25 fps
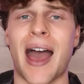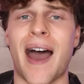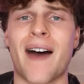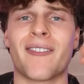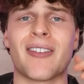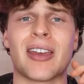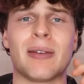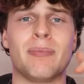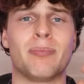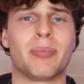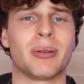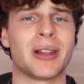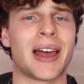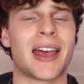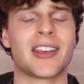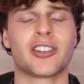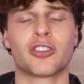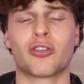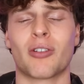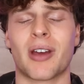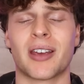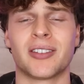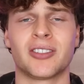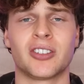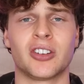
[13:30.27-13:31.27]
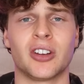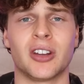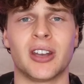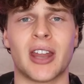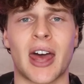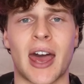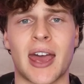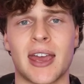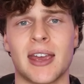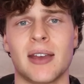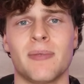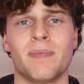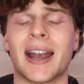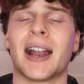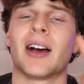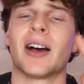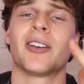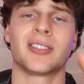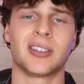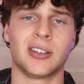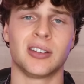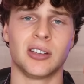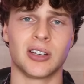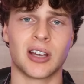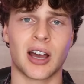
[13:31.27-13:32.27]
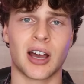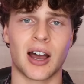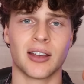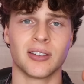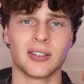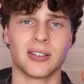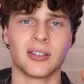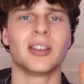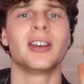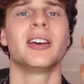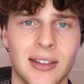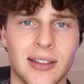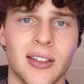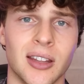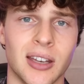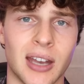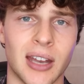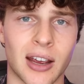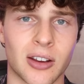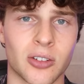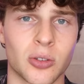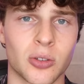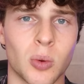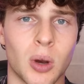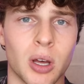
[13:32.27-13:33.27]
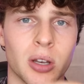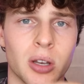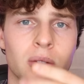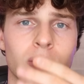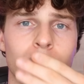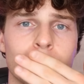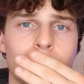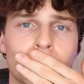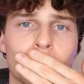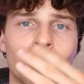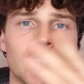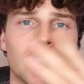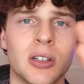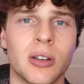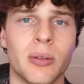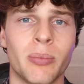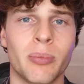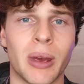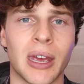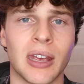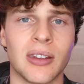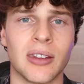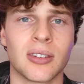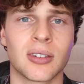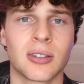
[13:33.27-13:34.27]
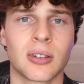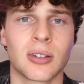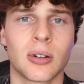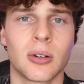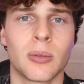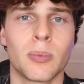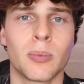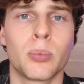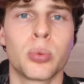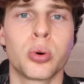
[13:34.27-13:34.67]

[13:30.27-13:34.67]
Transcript: Have a blessed rest of your day, and I'll see you guys in the next one. Peace.